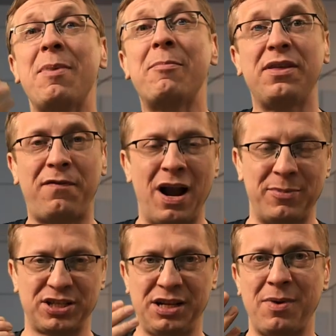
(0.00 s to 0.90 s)
Remember the
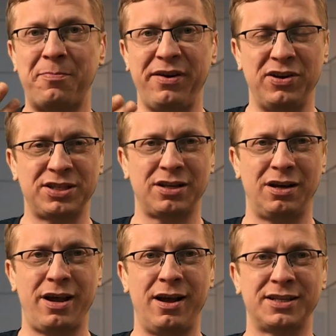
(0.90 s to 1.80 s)
farmers in my previous
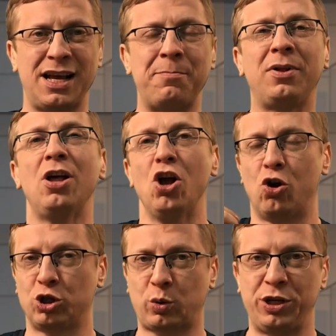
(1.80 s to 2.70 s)
example
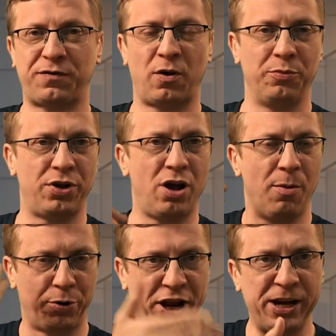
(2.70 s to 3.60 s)
who switched from
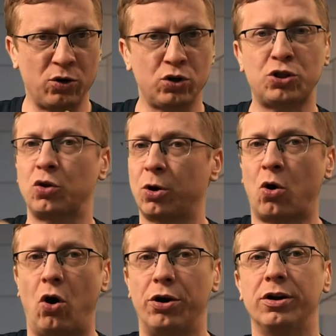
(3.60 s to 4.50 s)
the potatoes to the
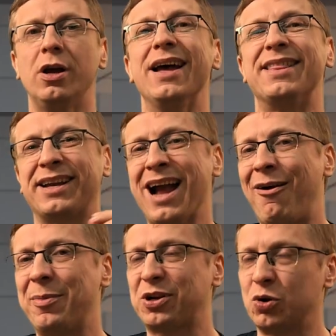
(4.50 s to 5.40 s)
corn. The
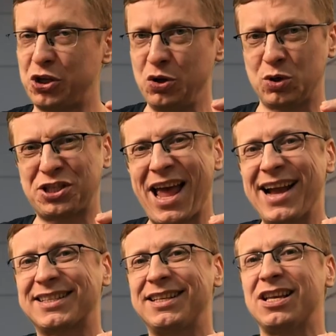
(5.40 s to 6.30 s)
government could use
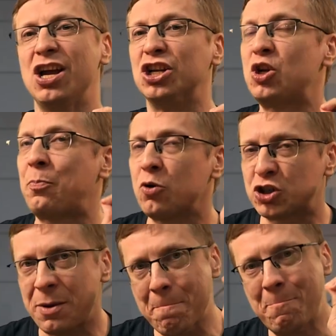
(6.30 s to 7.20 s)
taxes to
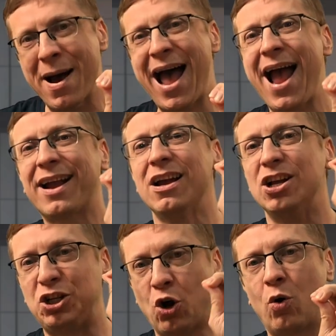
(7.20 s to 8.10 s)
push them back
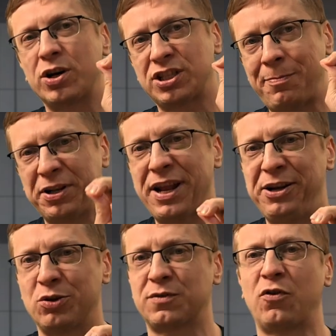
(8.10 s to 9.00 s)
towards the
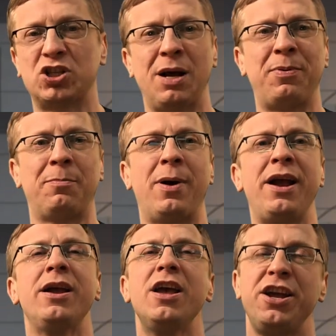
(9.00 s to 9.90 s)
potatoes, for example,
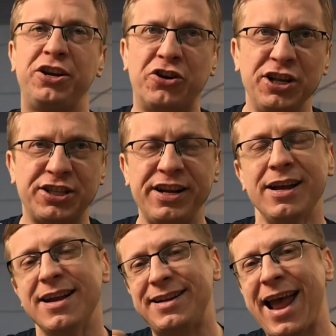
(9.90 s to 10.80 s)
by
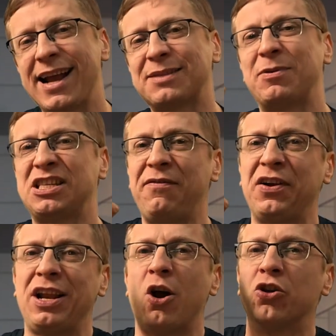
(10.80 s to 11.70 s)
increasing tax
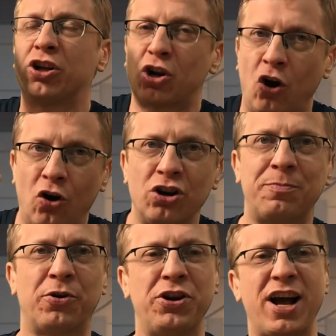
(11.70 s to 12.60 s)
specifically on the
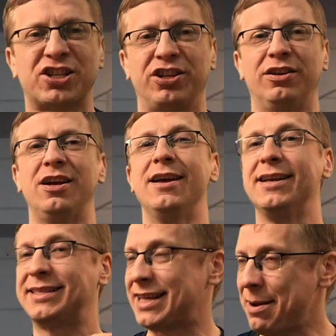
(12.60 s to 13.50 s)
corn production.
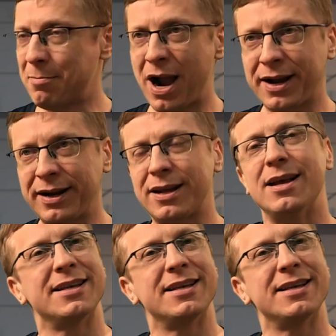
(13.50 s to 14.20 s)
Same market,